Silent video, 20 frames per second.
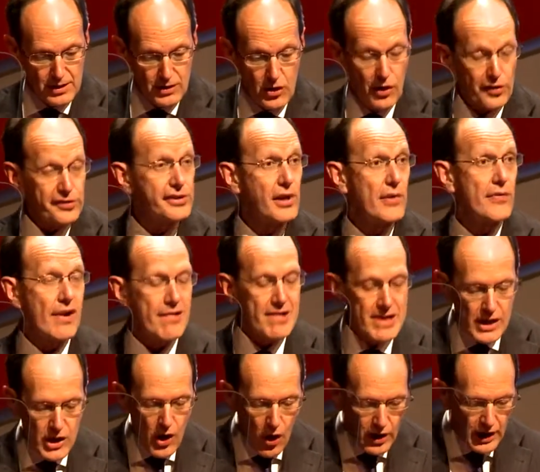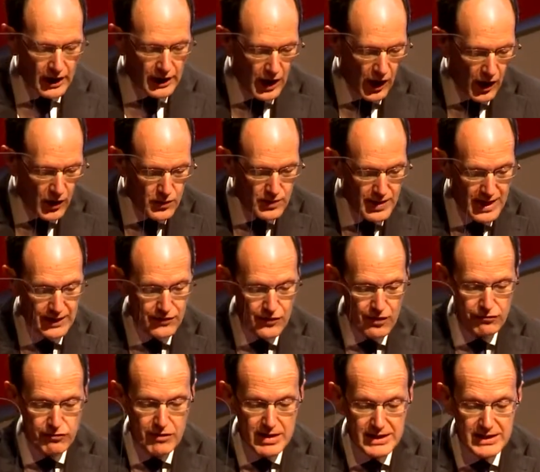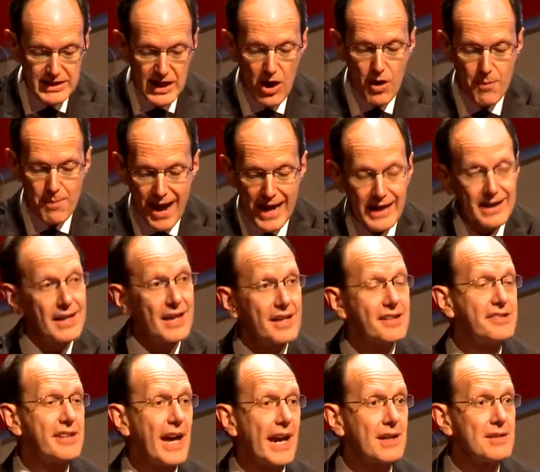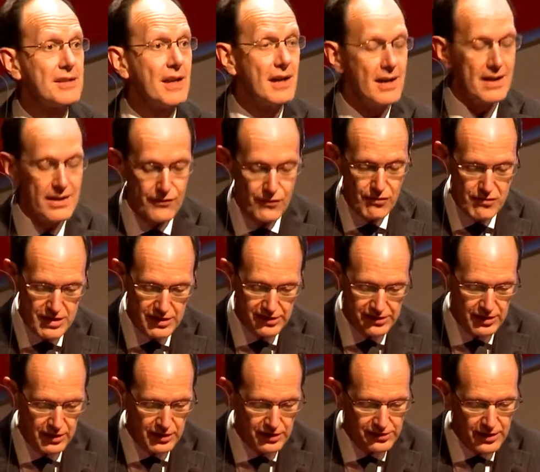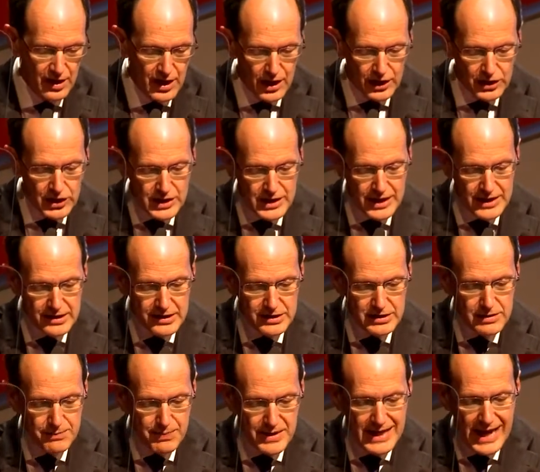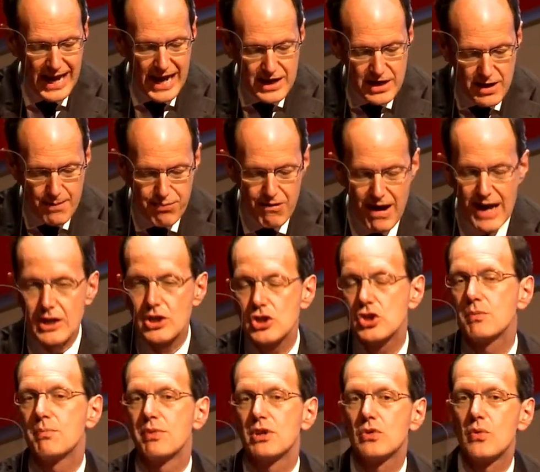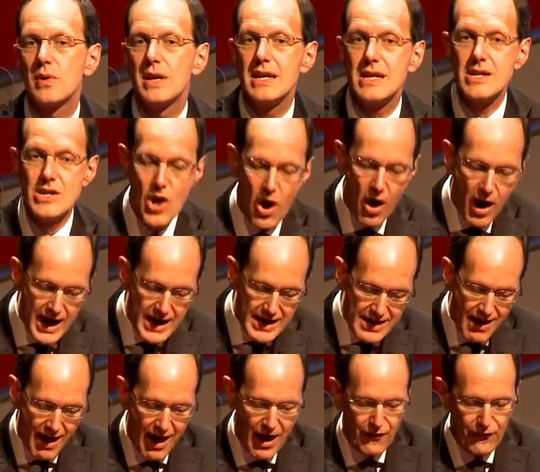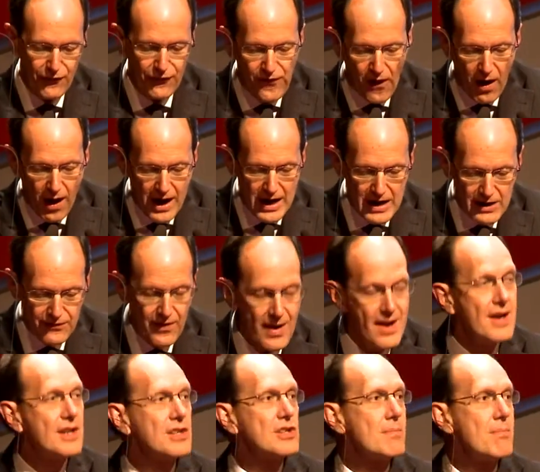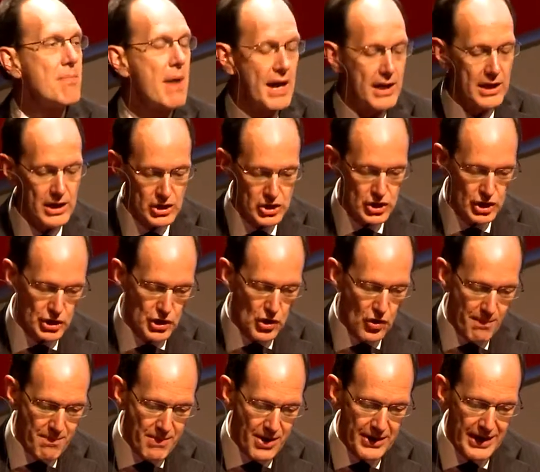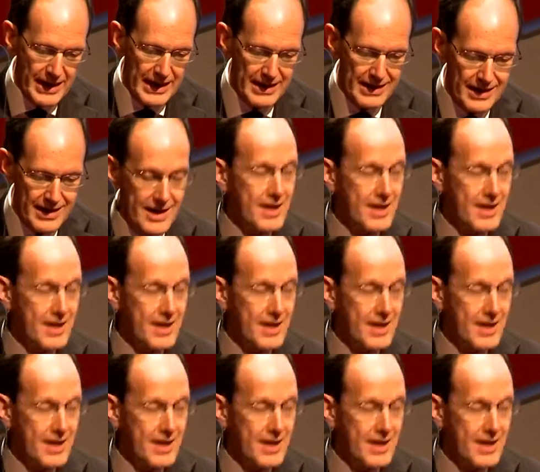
Not so very long ago, in the retail banking sector, for instance, you needed to be in a branch between 9 and 5 to manage your money.